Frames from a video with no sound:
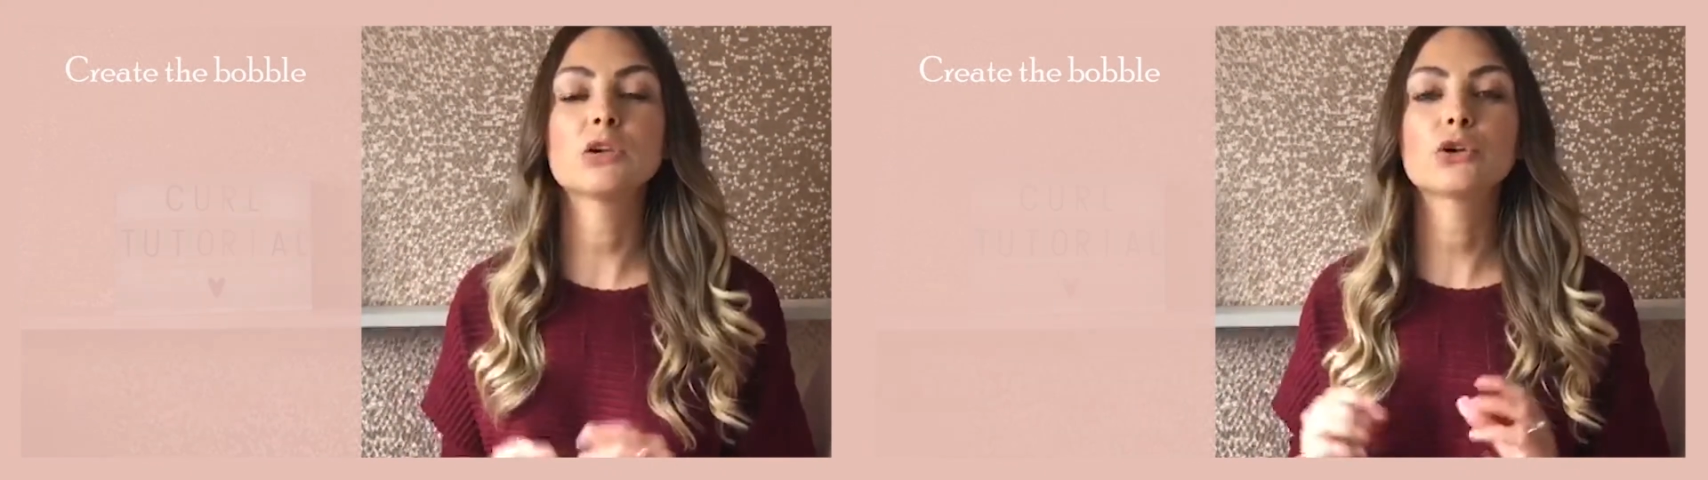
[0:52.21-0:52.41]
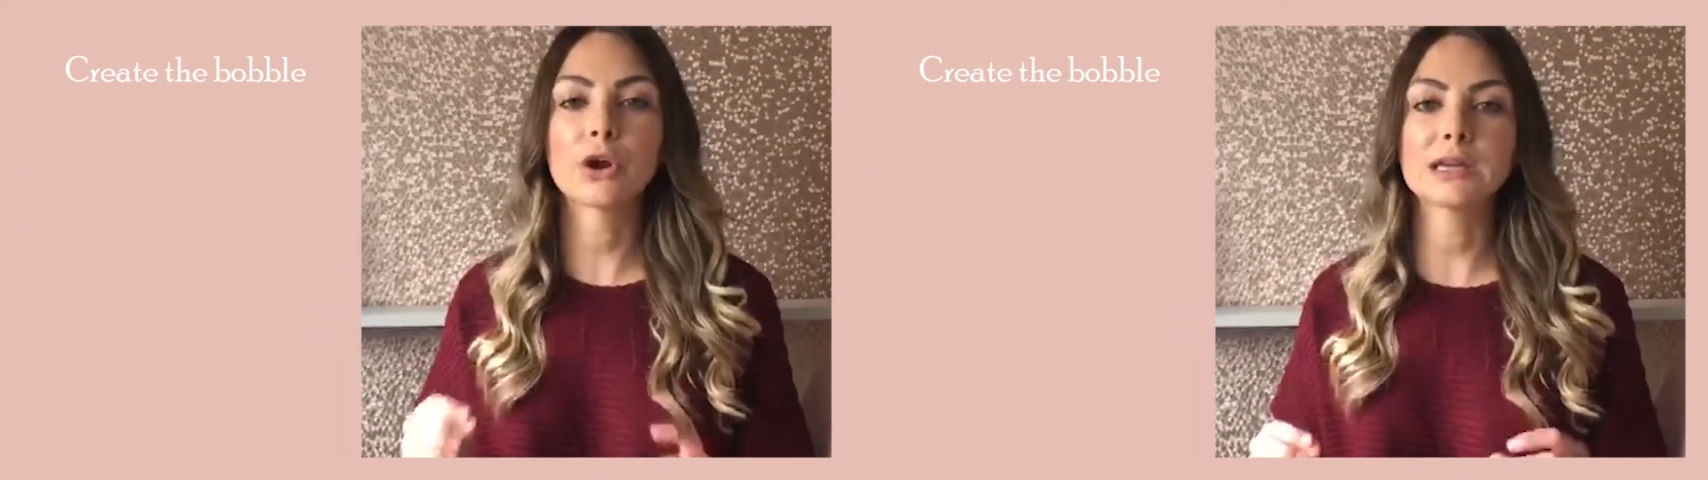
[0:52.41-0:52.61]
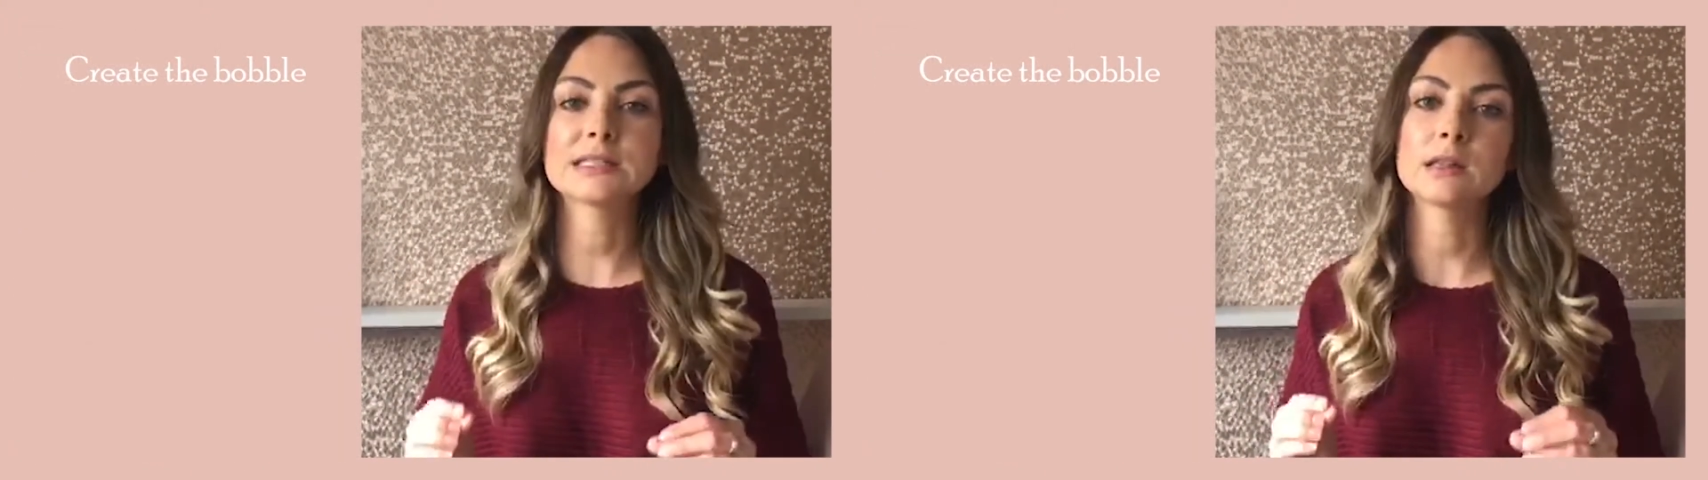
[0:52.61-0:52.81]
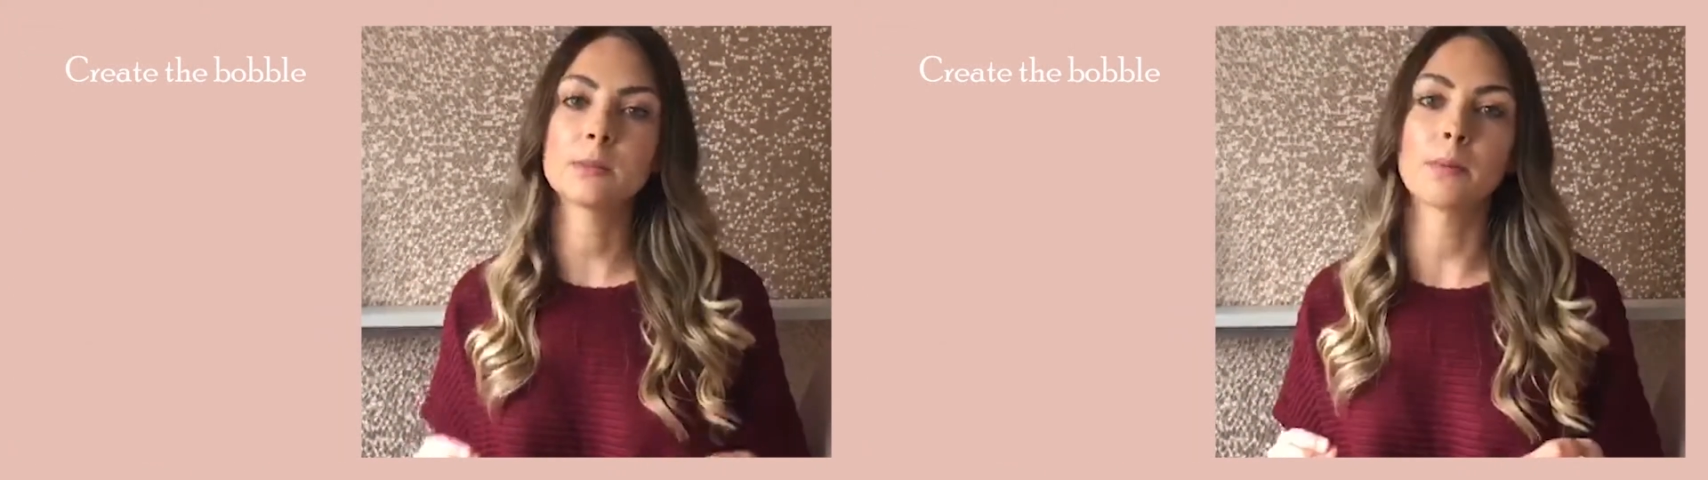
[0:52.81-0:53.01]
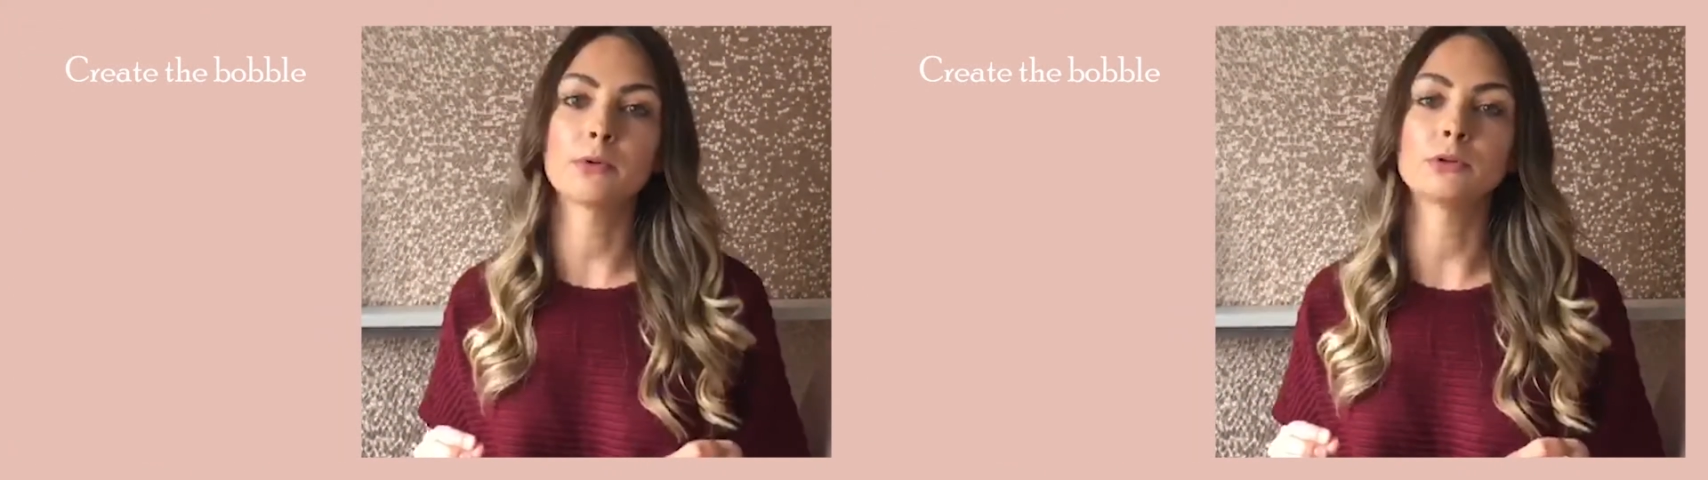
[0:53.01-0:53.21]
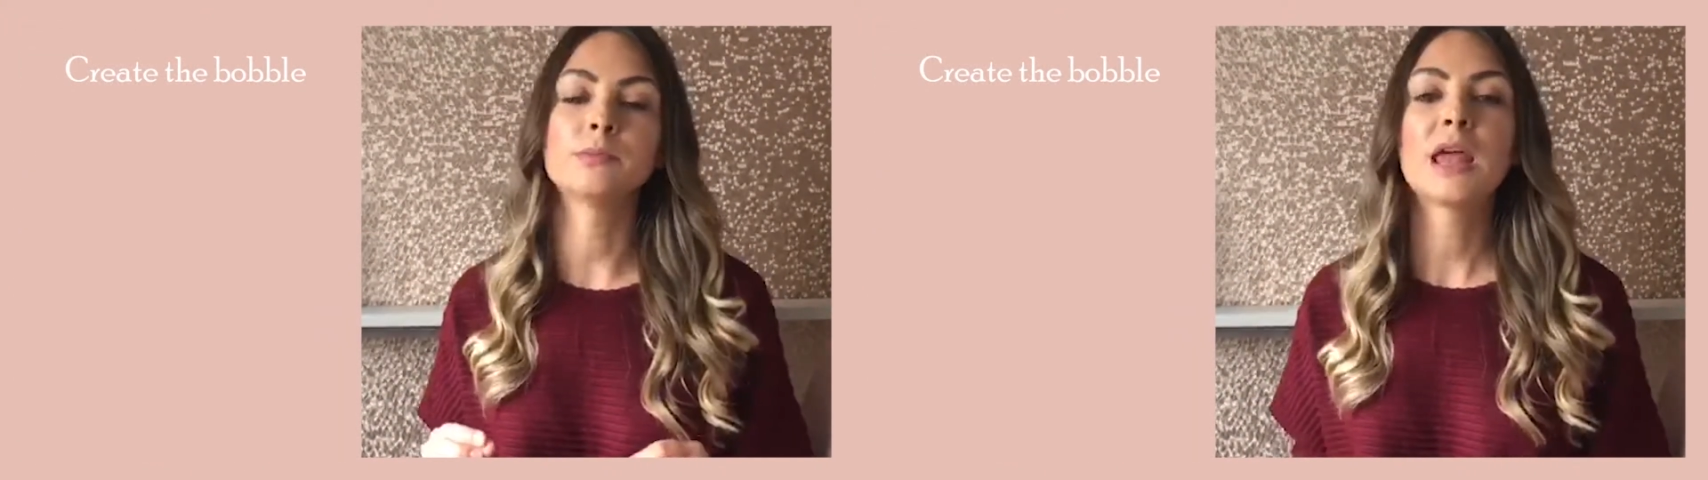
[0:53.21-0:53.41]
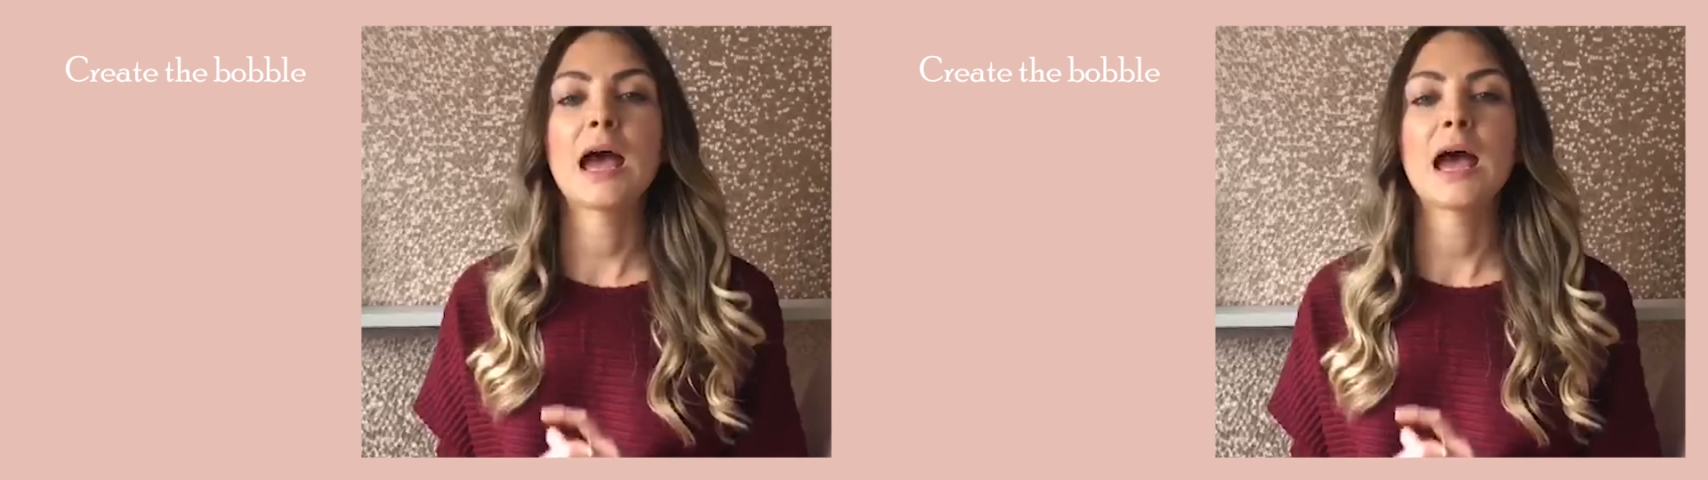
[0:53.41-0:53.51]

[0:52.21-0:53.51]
creating the bubble.